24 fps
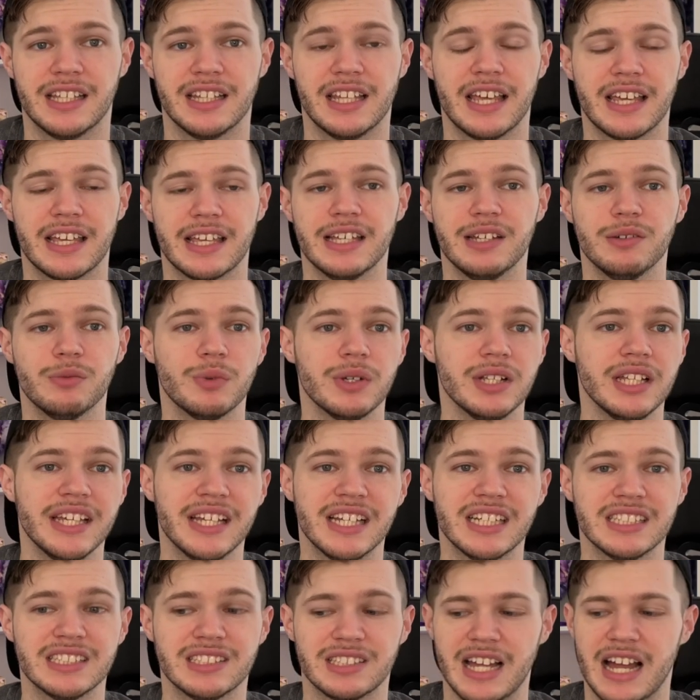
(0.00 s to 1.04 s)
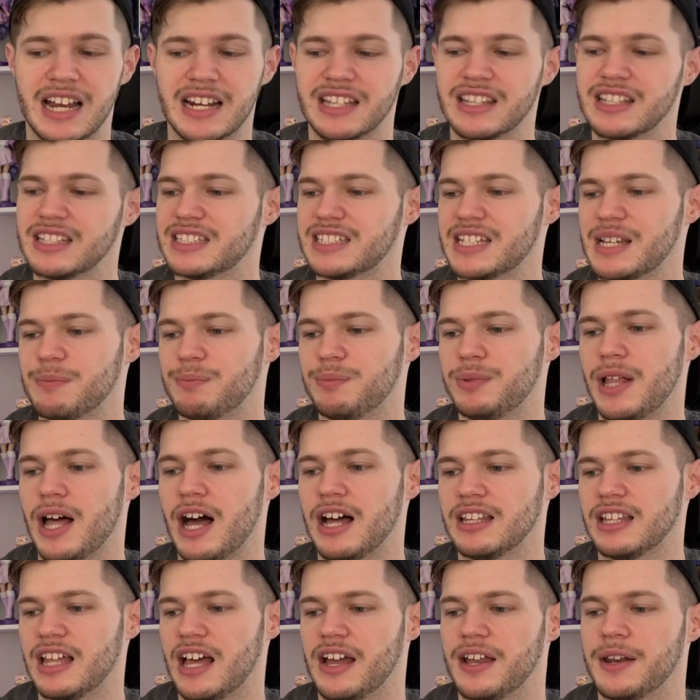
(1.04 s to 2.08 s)
Like, it really is kind of the same
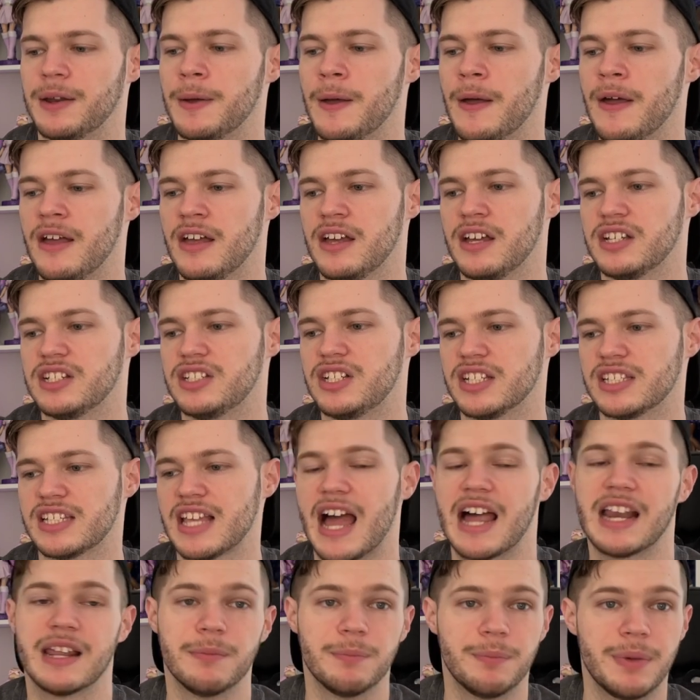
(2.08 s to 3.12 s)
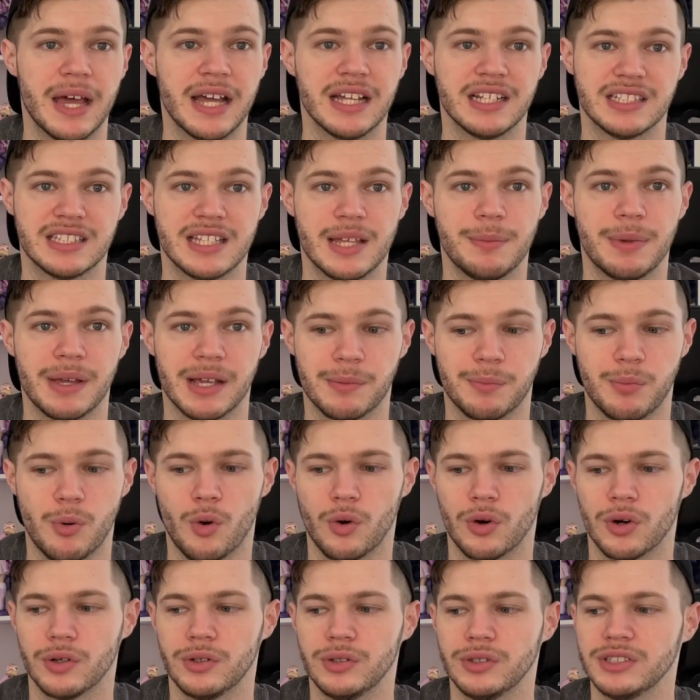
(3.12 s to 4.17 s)
plot line, just add in pets that make
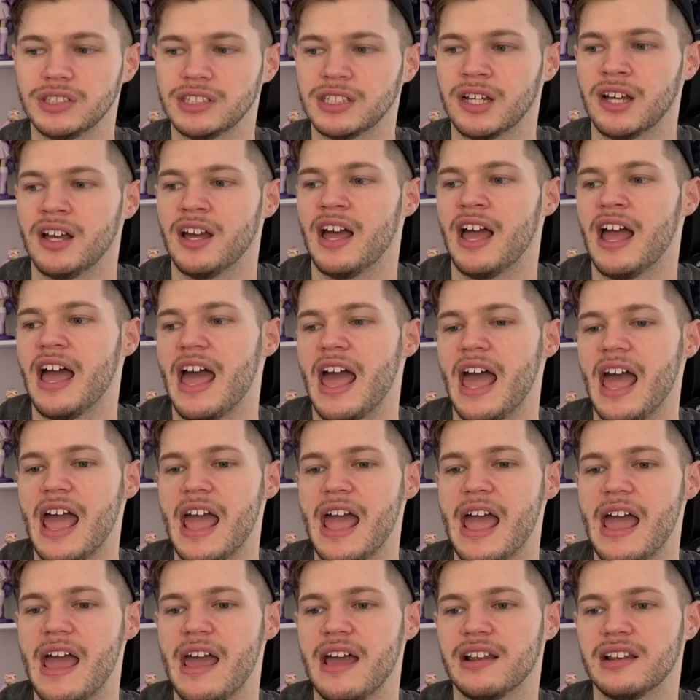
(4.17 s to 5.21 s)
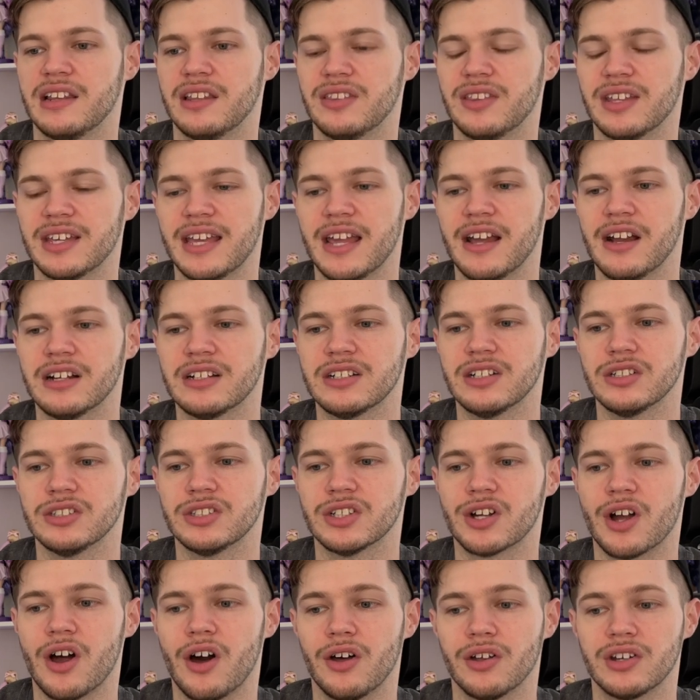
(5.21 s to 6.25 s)
portals. And the characters
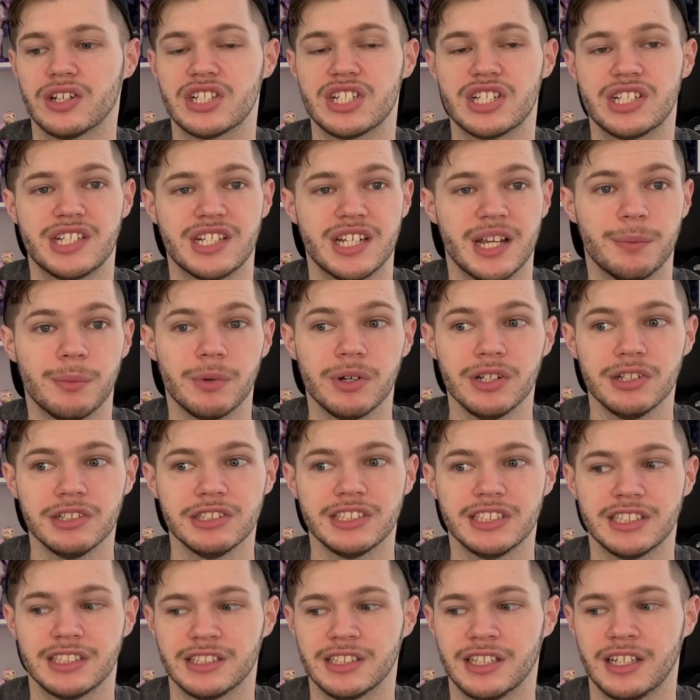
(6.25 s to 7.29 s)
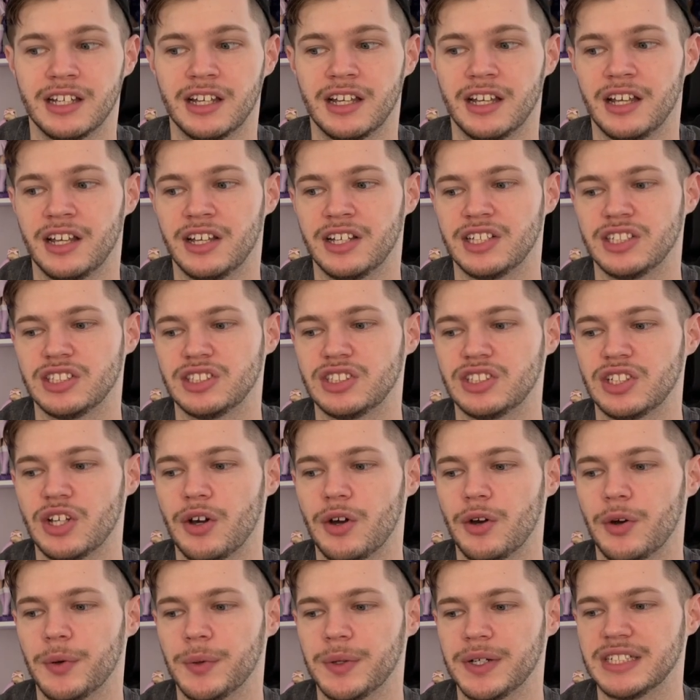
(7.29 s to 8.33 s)
are called Shimmers,
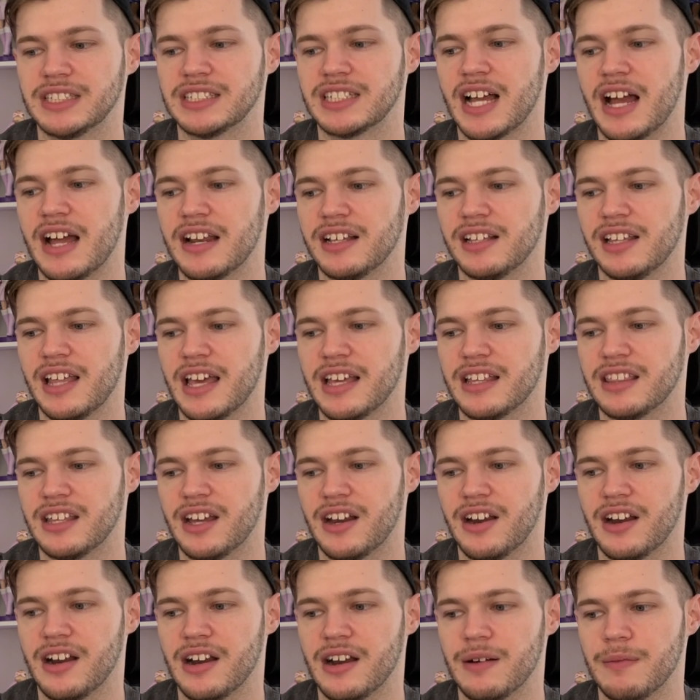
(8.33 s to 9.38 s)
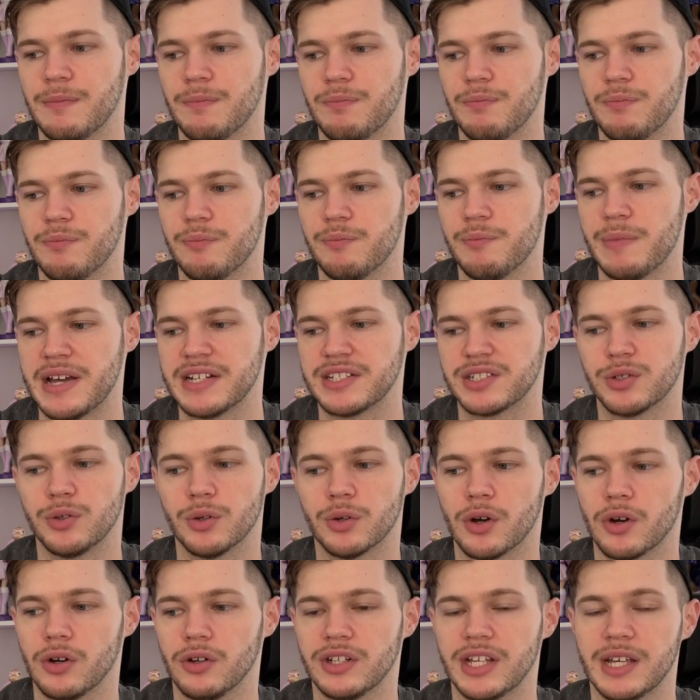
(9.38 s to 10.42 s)
so it's kind of like their magical
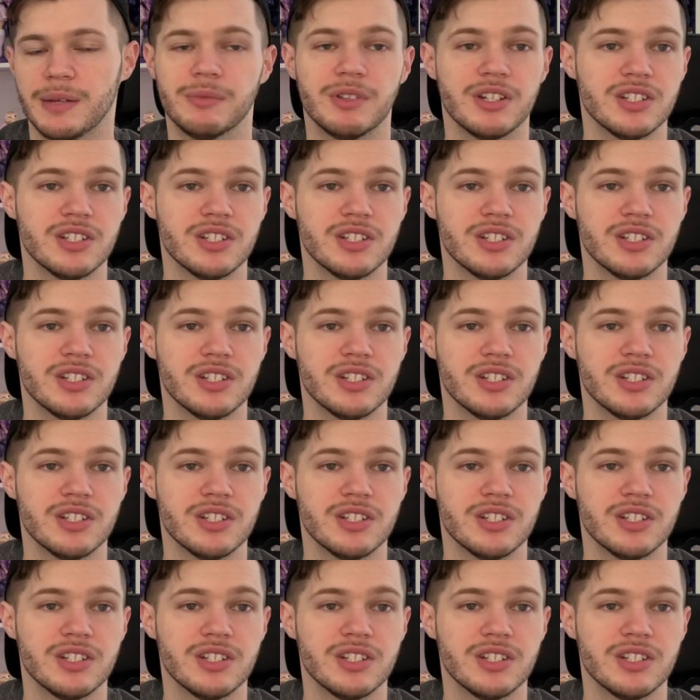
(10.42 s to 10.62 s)
girl name.